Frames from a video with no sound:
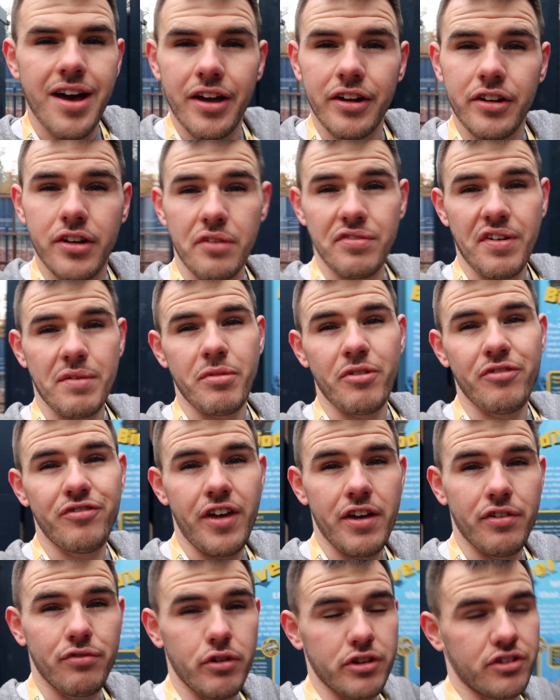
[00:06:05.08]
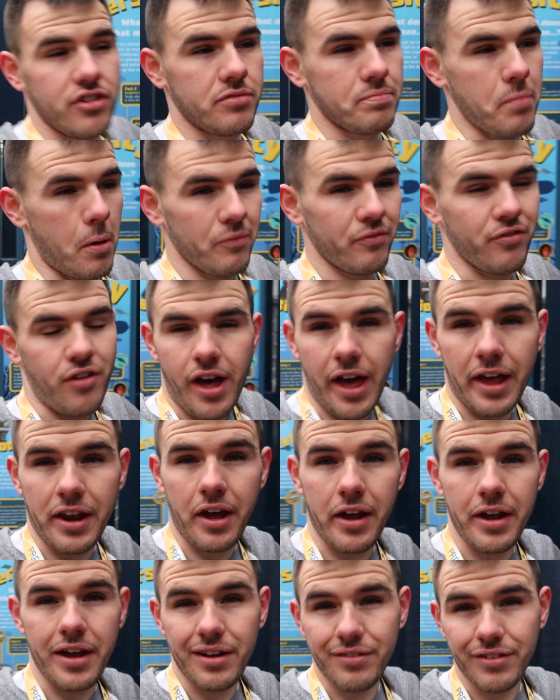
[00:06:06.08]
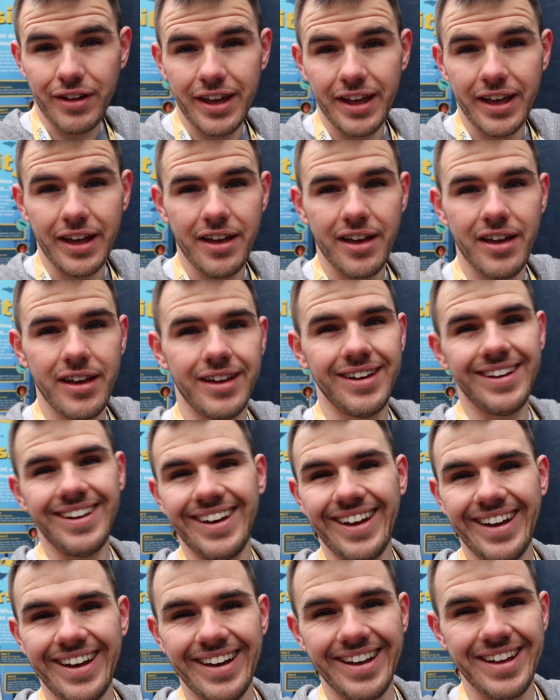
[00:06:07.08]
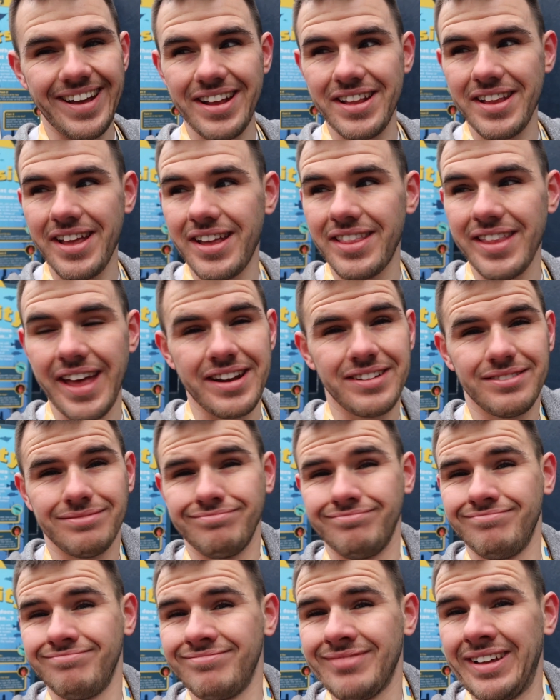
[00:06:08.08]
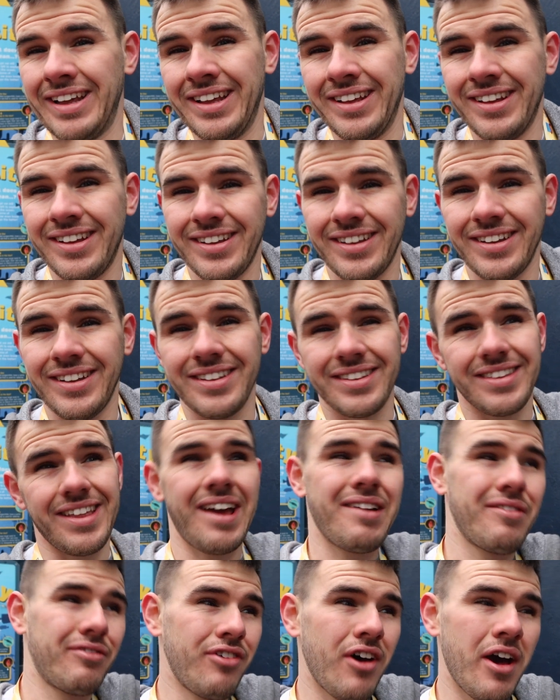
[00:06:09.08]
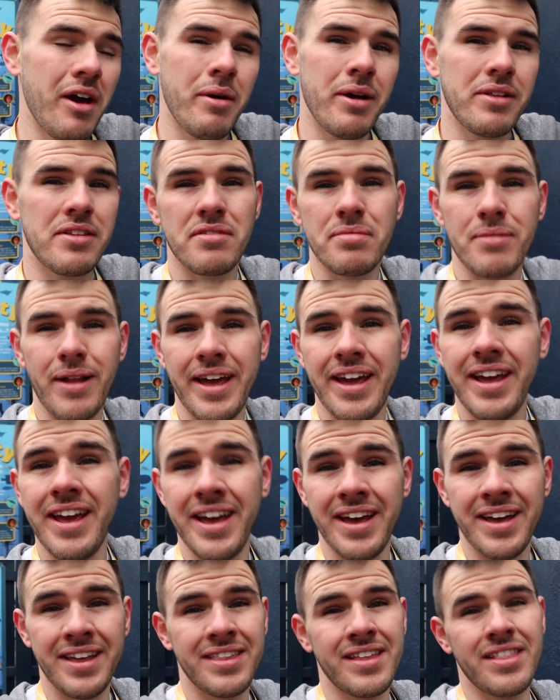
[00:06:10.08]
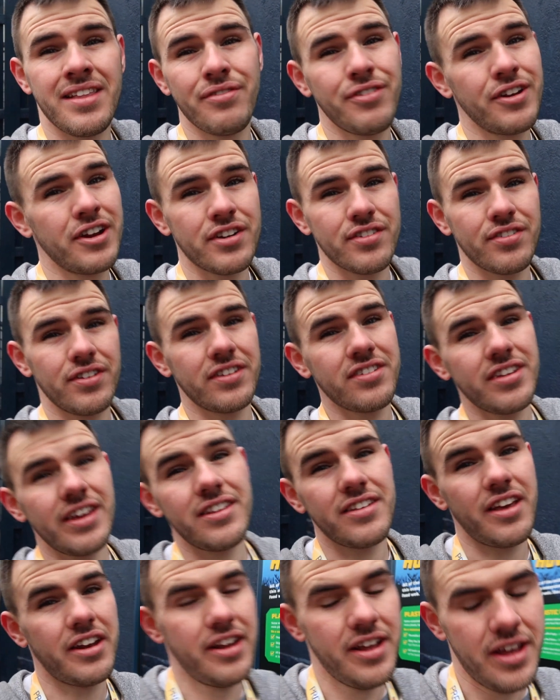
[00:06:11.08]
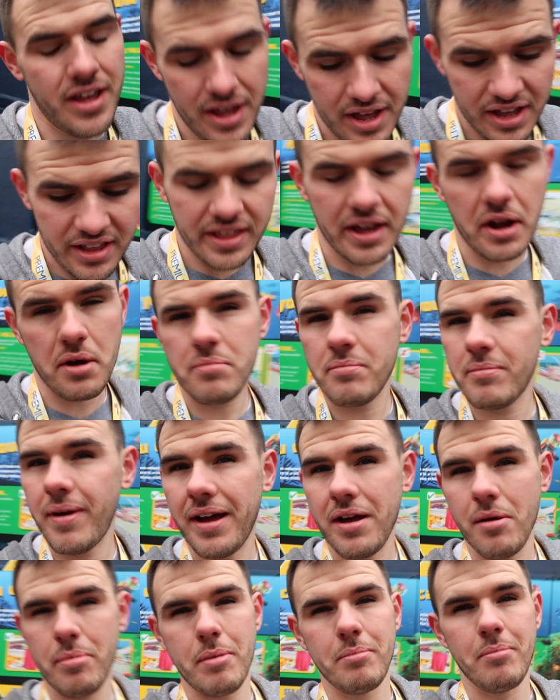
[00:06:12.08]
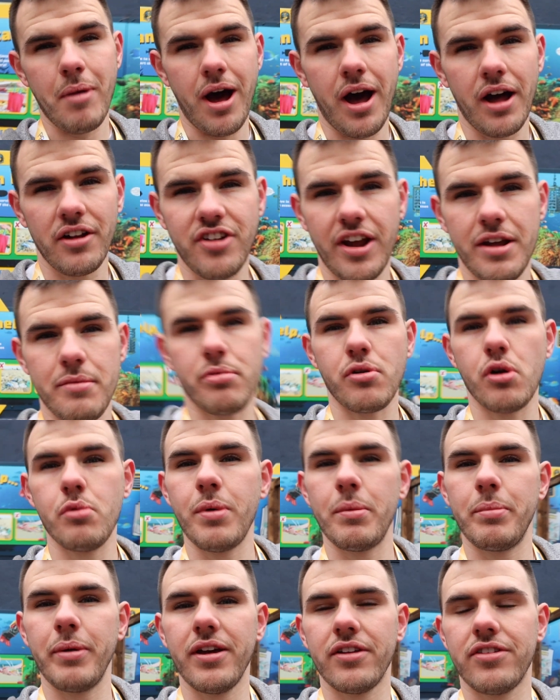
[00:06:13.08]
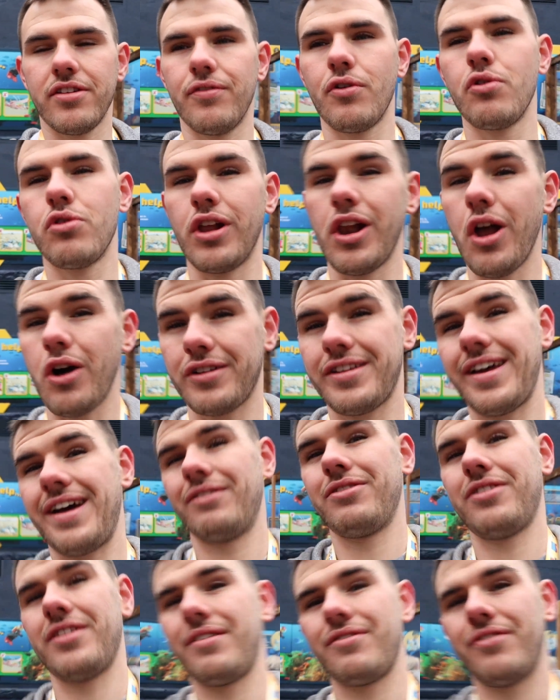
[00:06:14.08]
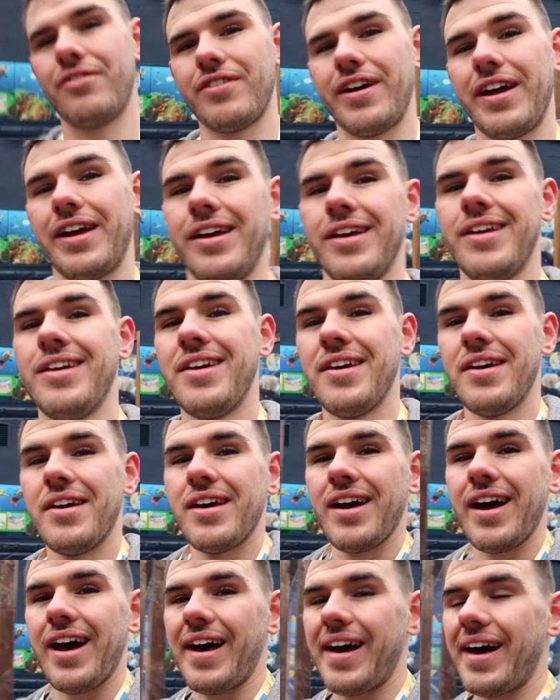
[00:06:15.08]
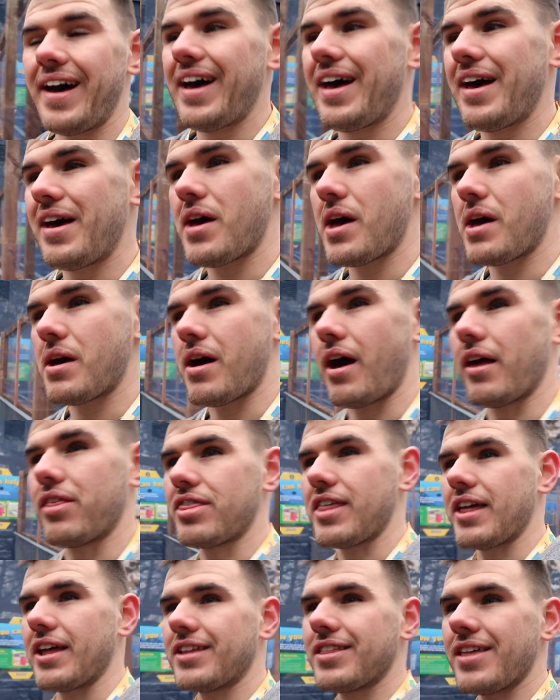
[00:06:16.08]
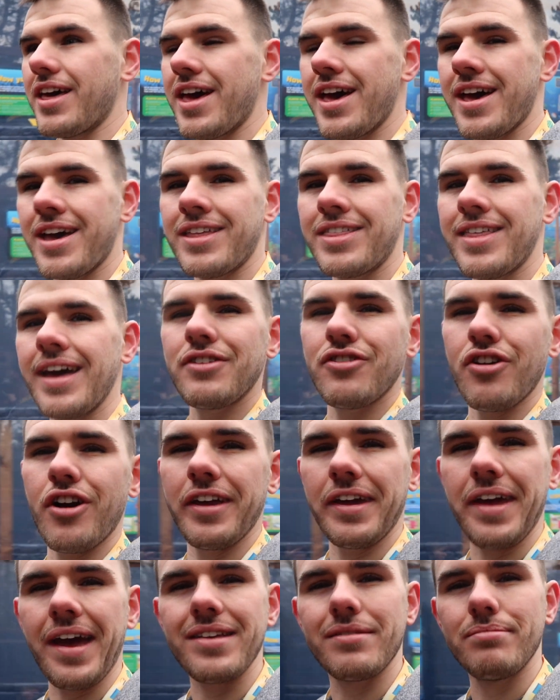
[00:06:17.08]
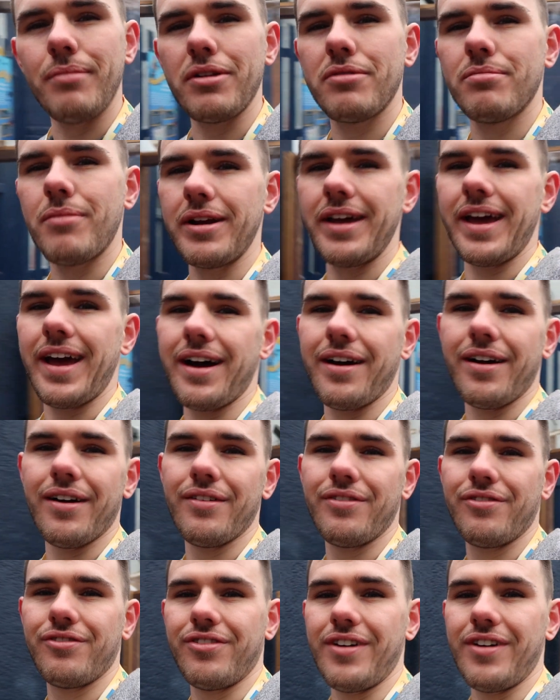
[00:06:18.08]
November 5th, which is bonfire night over here, and then they have a firework display, and they're finished for the season. They open back up in March, April, but because of all the lockdowns and everything, I think they're trying to get as much money out of